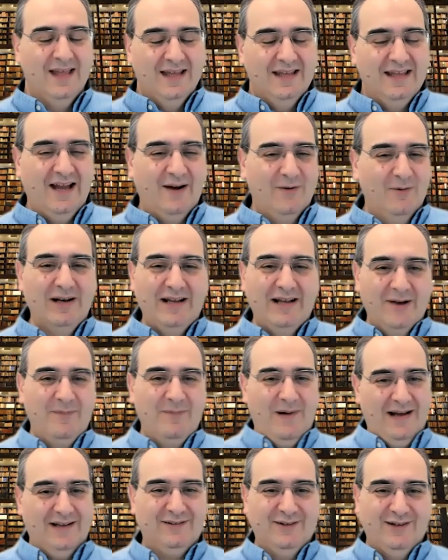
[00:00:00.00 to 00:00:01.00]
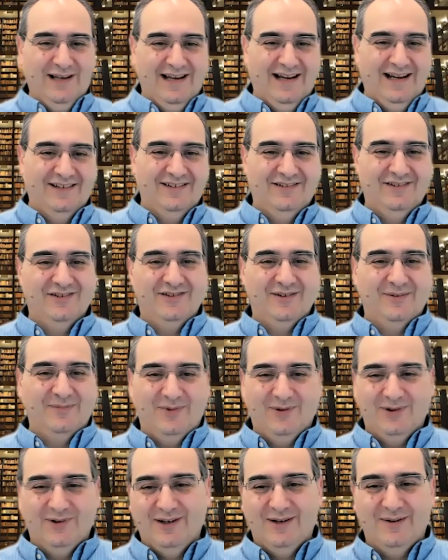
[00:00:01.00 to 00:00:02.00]
Yeah, we'll get back to clinical decision
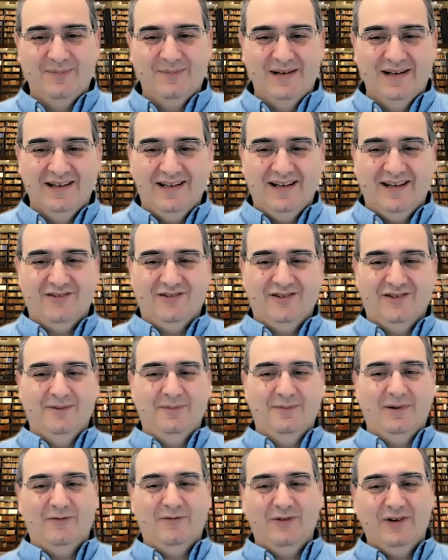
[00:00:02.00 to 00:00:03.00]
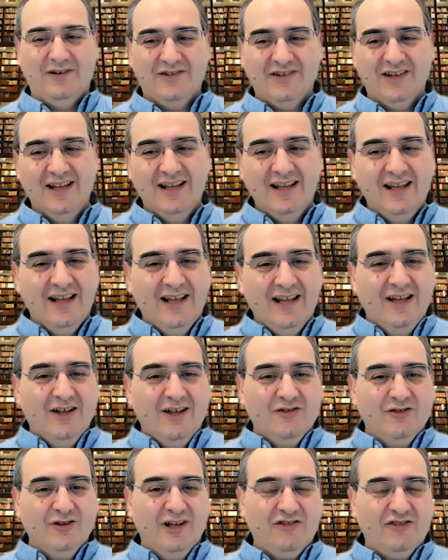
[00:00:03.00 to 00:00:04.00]
support in a minute, actually. But first,
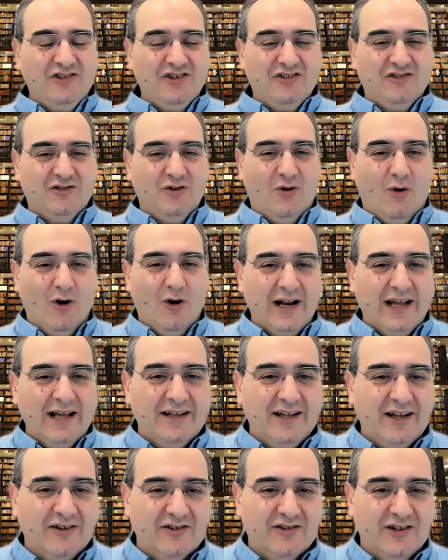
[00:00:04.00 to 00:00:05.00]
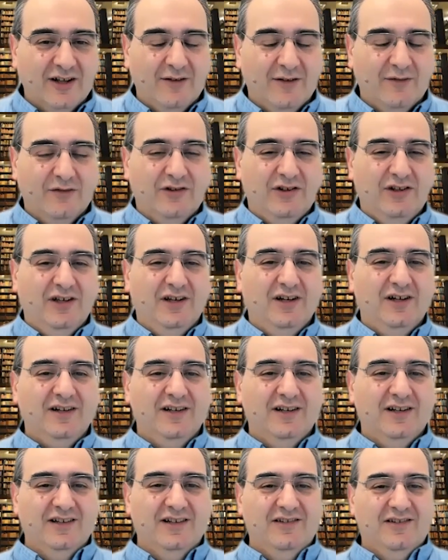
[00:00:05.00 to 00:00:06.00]
so let's just orient ourselves here,
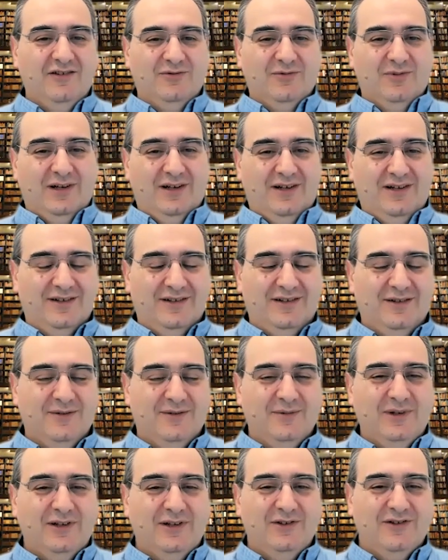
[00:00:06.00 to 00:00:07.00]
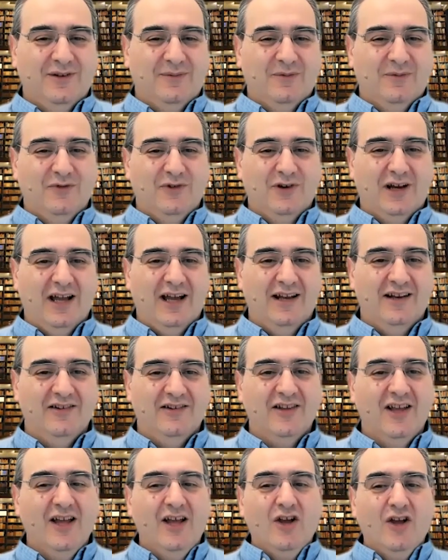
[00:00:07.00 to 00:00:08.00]
and this is where we need some of your
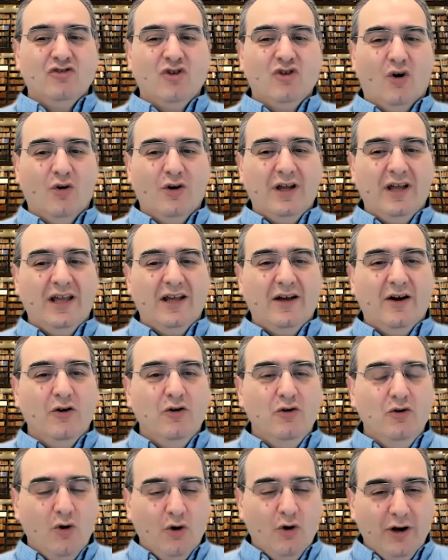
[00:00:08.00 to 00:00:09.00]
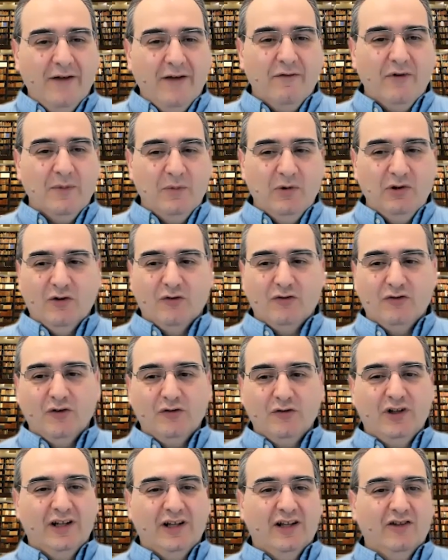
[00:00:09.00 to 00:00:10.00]
guidance. So not every piece of
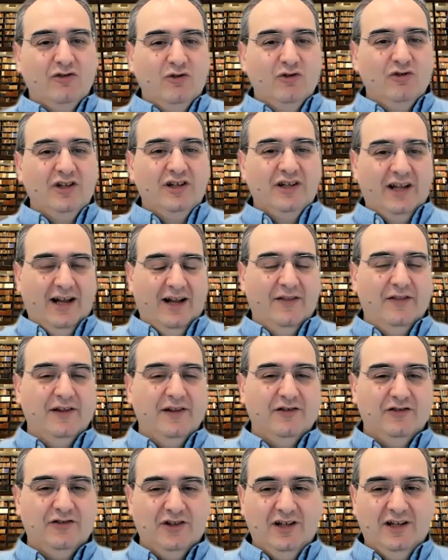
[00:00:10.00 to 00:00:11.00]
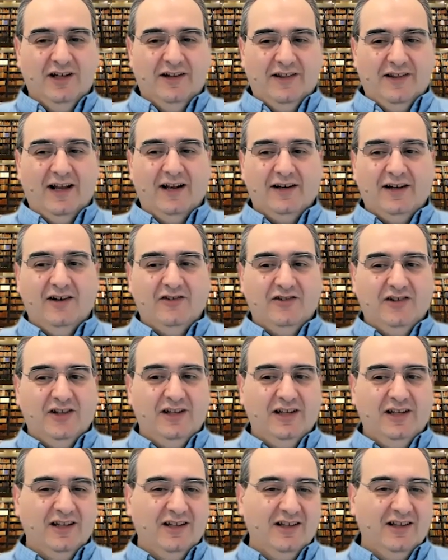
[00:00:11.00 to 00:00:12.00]
software gets used in a healthcare
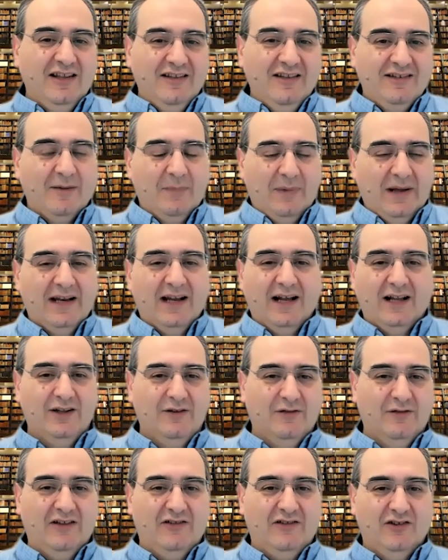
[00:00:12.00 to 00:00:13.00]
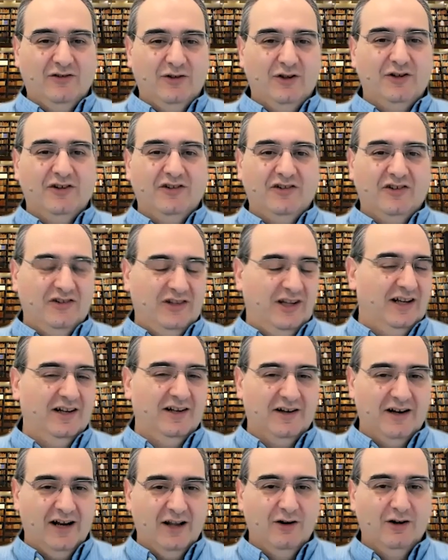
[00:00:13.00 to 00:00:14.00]
setting is a medical device. It's not necessarily
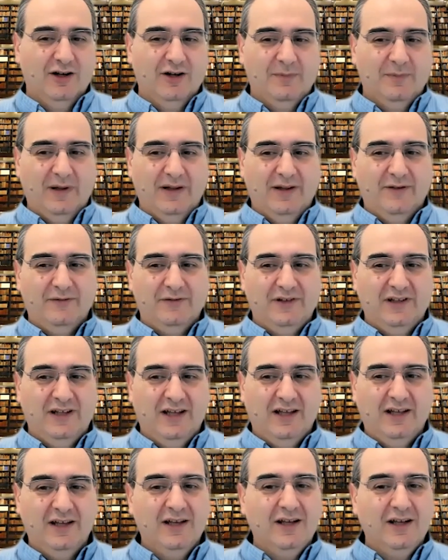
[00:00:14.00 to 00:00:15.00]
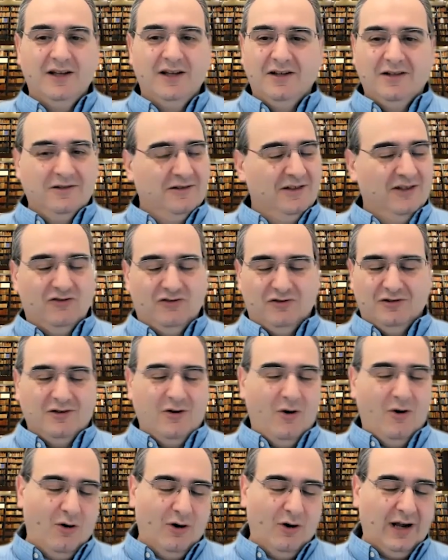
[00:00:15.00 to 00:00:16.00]
regulated by the FDA. There's
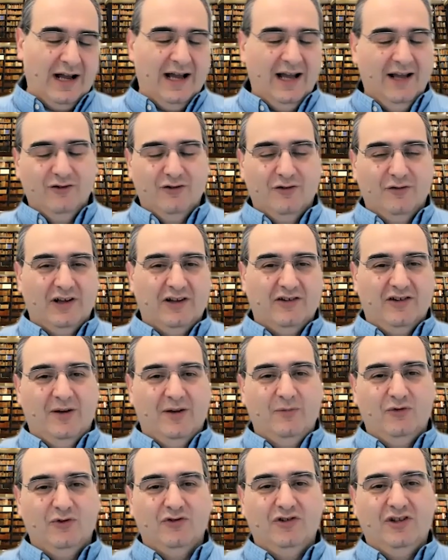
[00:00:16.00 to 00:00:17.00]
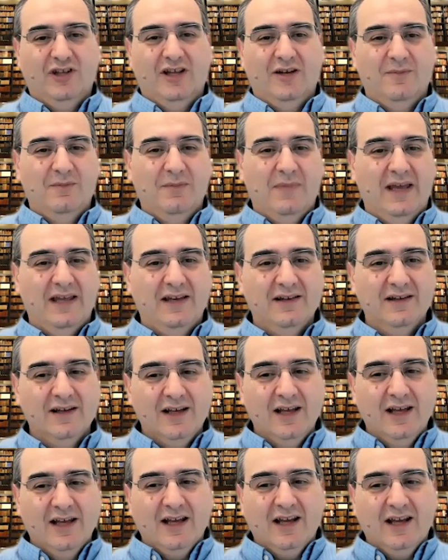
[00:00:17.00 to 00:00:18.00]
all kinds of exceptions get made.
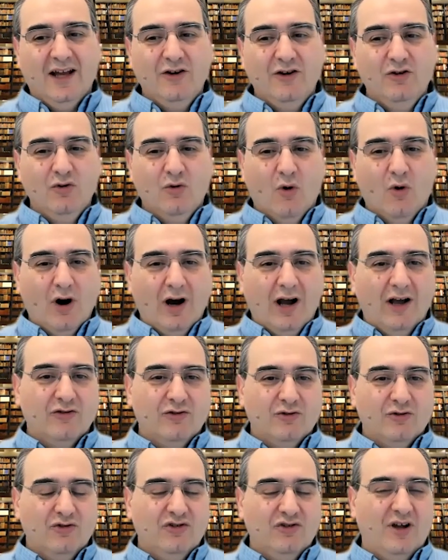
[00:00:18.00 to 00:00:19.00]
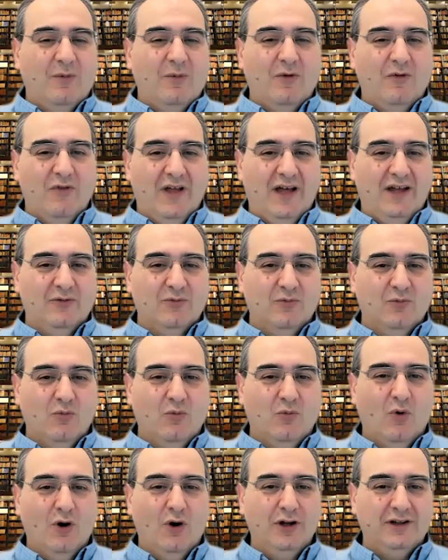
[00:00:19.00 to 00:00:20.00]
Can you walk us through some of that?
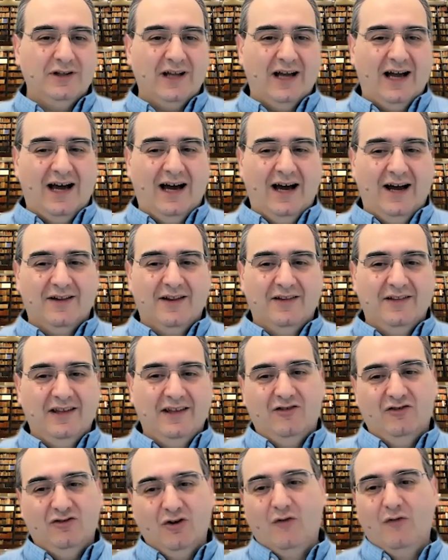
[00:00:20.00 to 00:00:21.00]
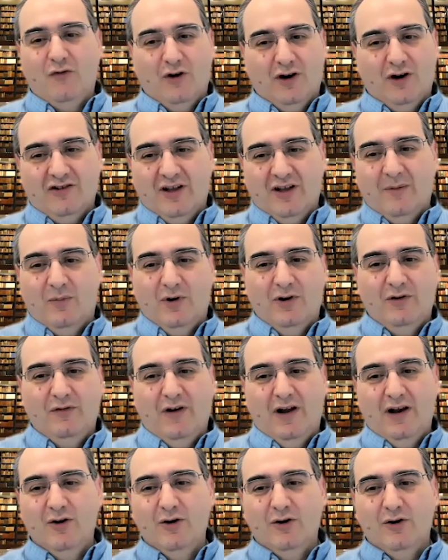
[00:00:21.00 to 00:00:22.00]
What are the things? So, for example, if I
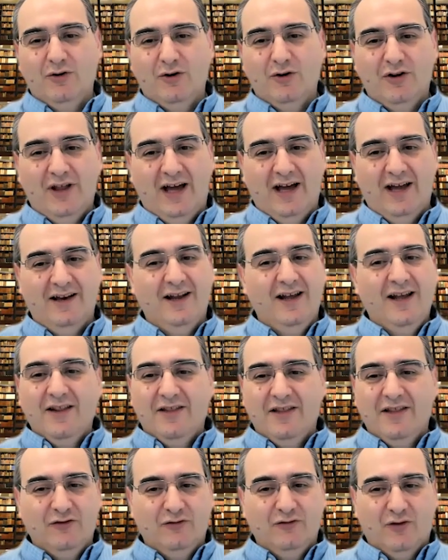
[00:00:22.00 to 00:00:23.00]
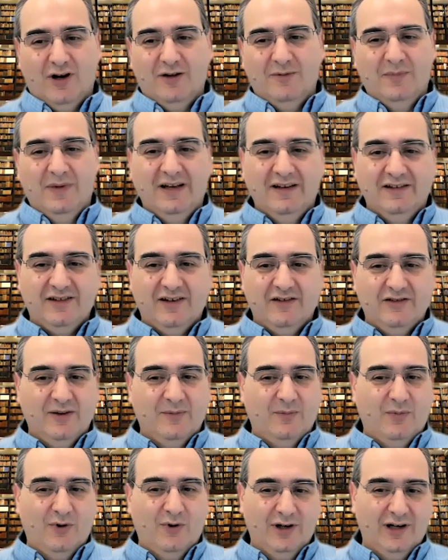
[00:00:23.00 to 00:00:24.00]
look through that, things for administrative
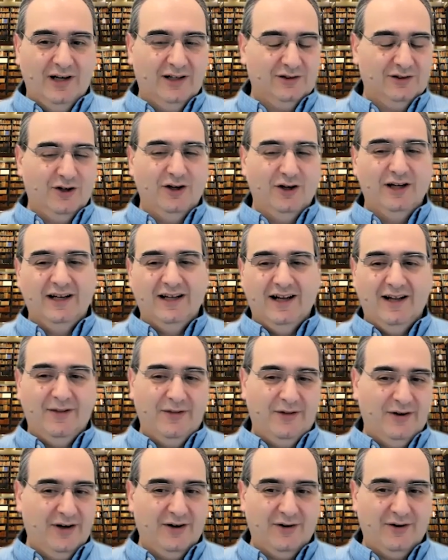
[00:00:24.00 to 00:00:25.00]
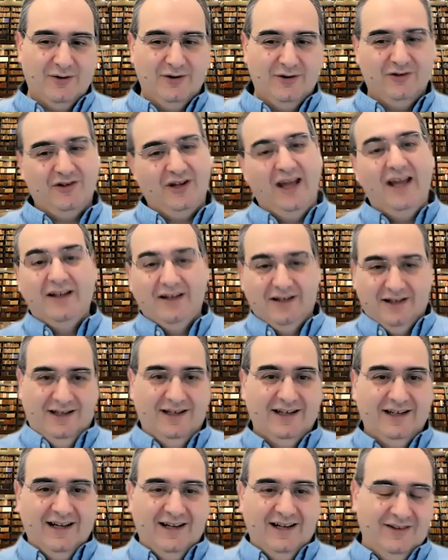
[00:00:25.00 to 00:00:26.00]
support, electronic health records, and
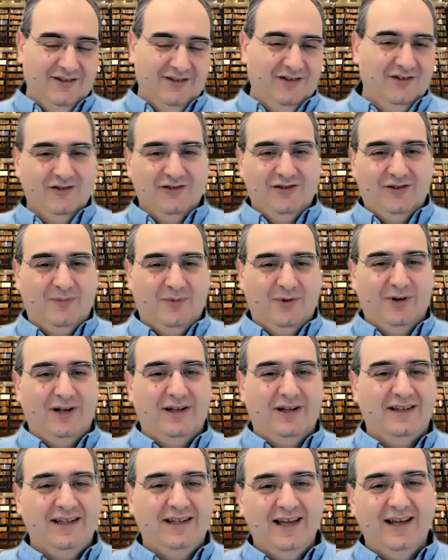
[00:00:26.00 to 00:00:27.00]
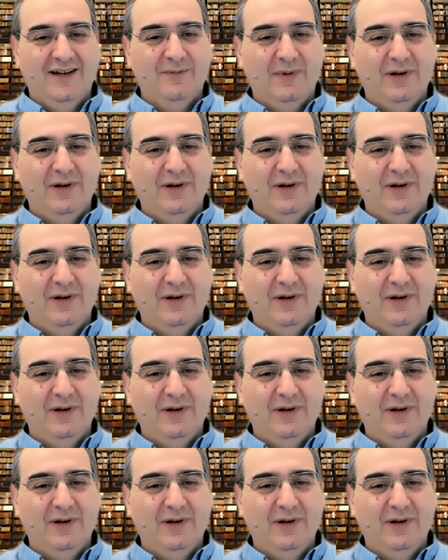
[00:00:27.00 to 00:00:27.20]
clinical decision support at the end.